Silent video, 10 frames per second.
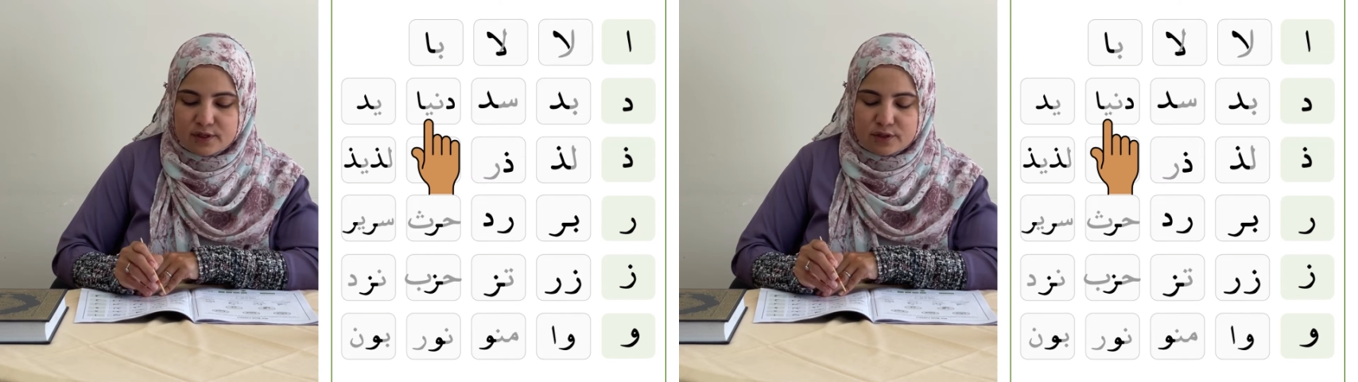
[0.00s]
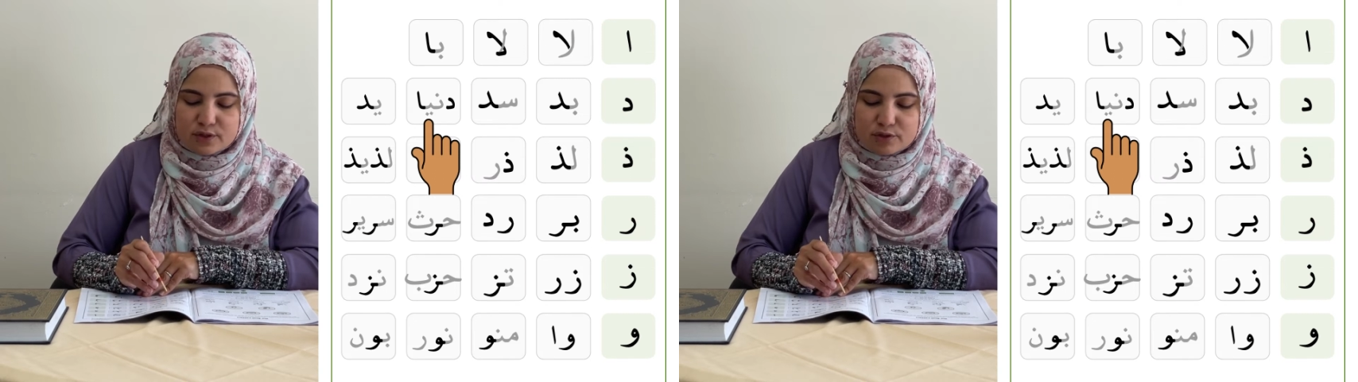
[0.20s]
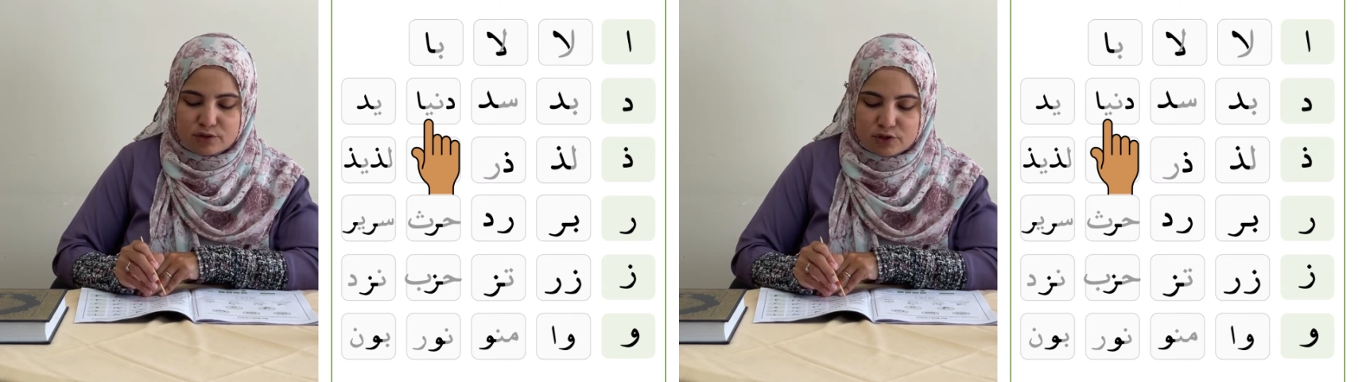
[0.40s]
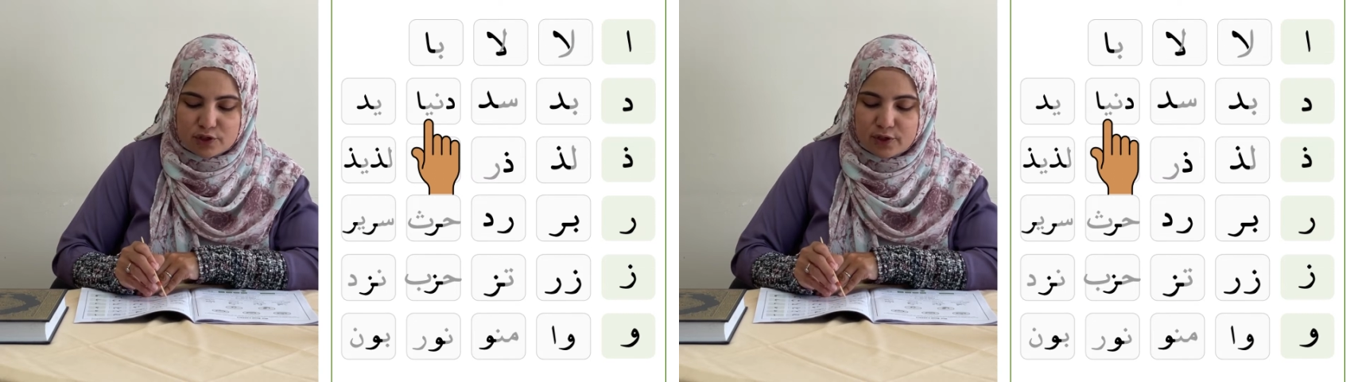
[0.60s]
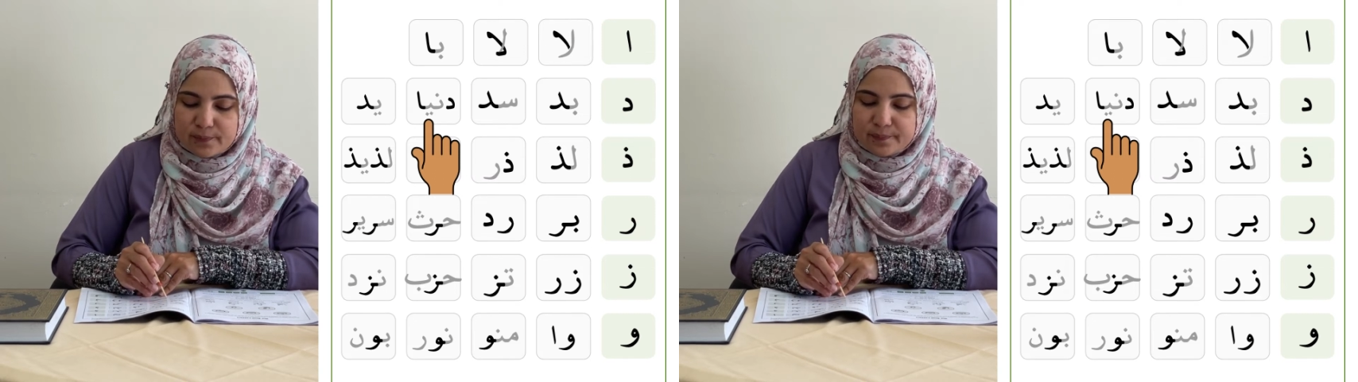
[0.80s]
Good
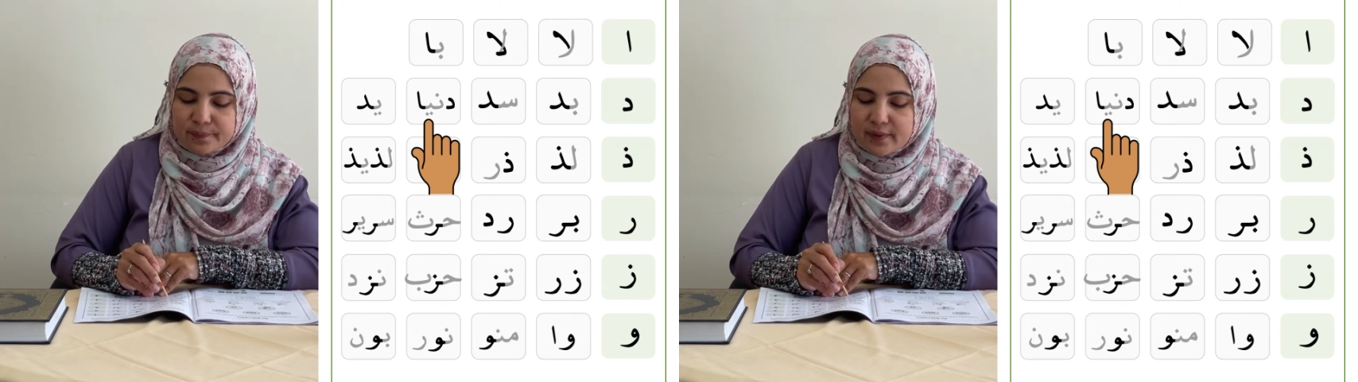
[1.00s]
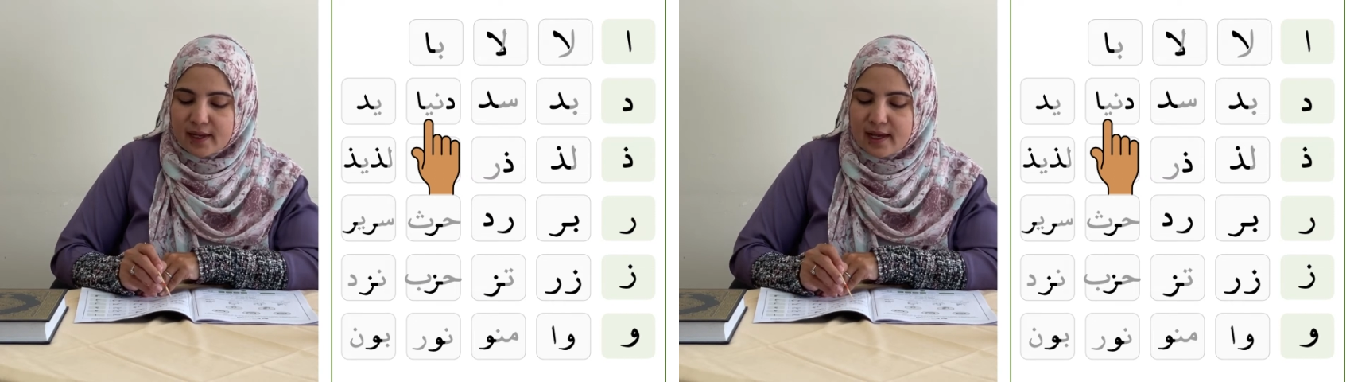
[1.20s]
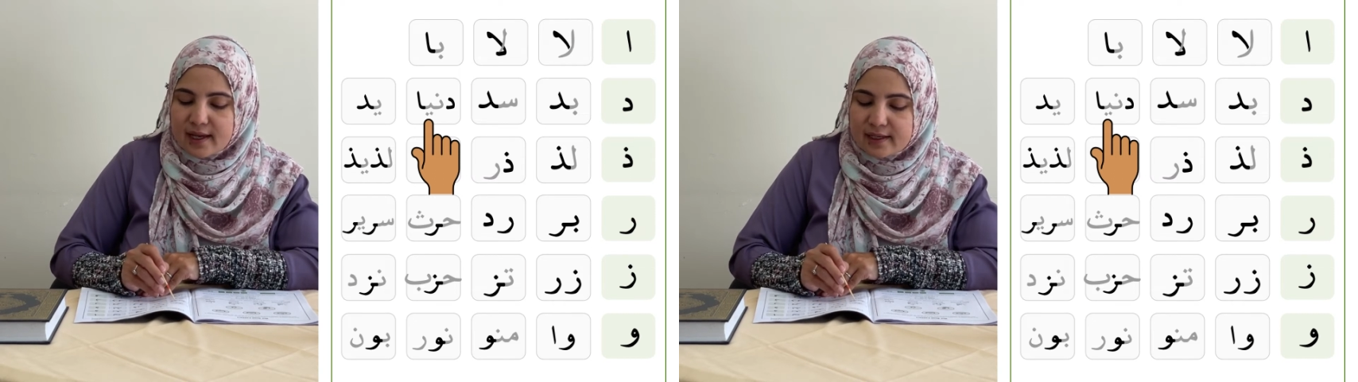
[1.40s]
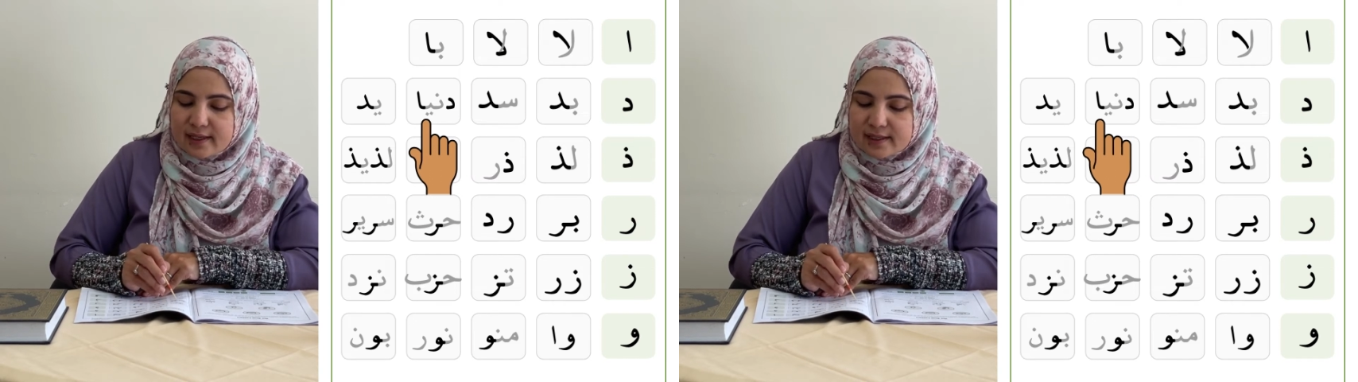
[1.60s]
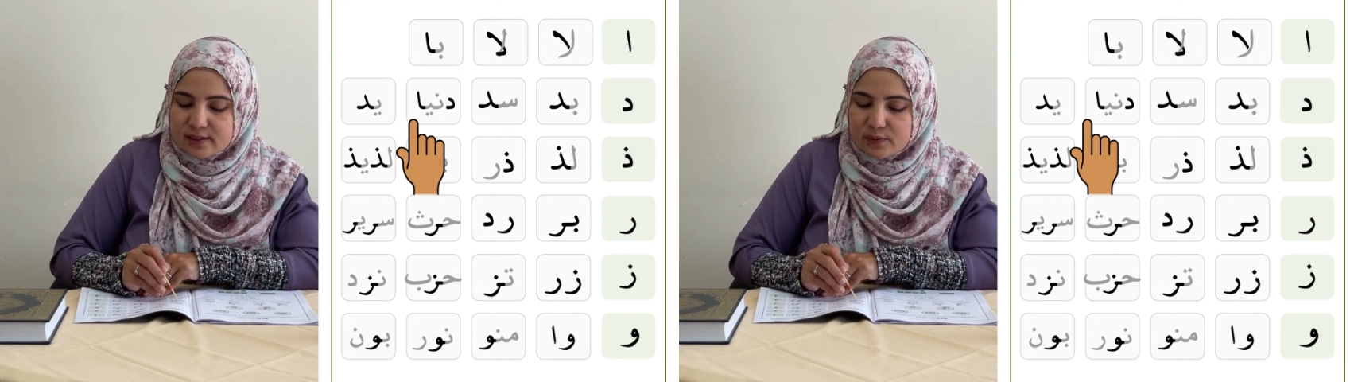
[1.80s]
job.
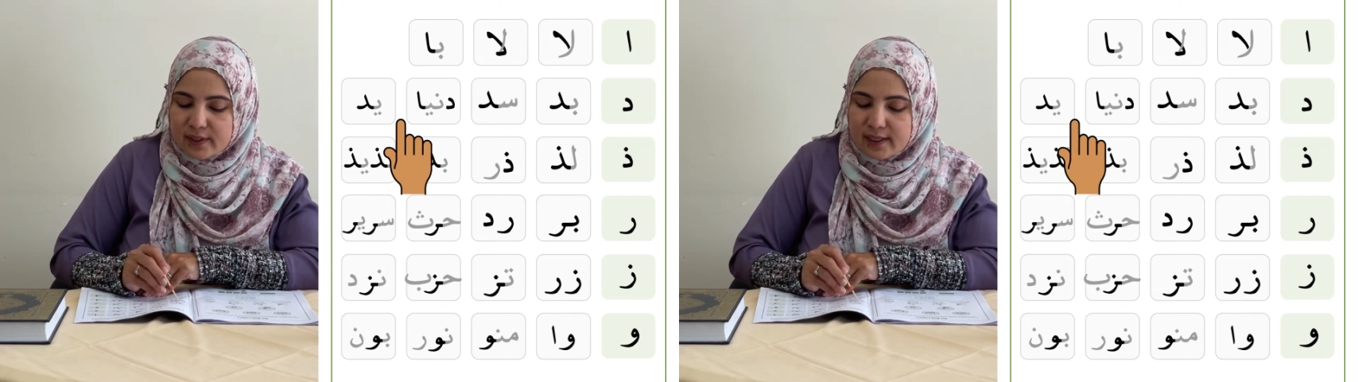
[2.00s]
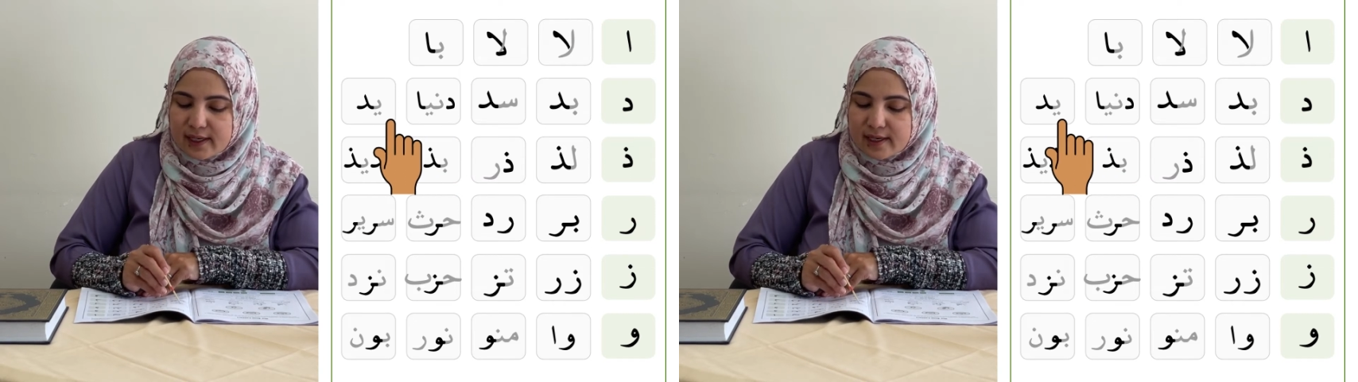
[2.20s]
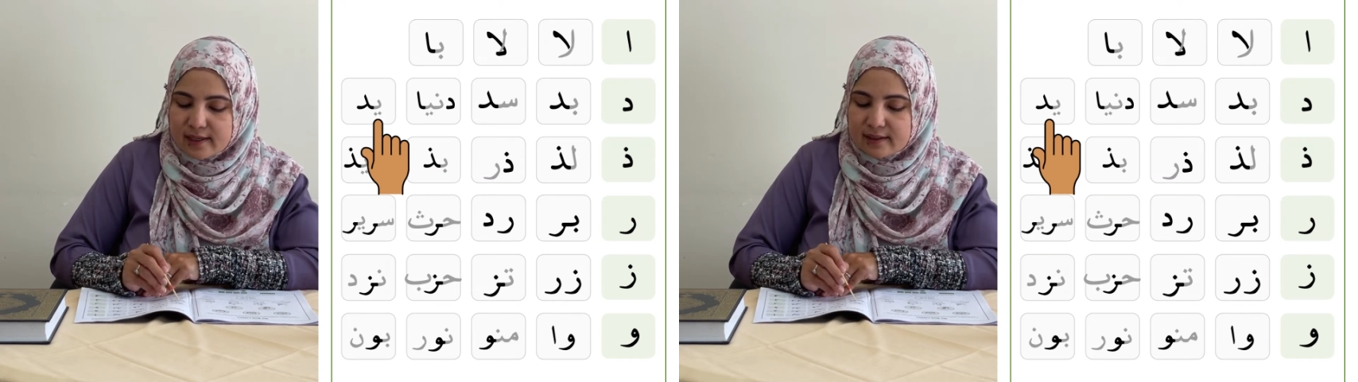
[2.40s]
Next one here,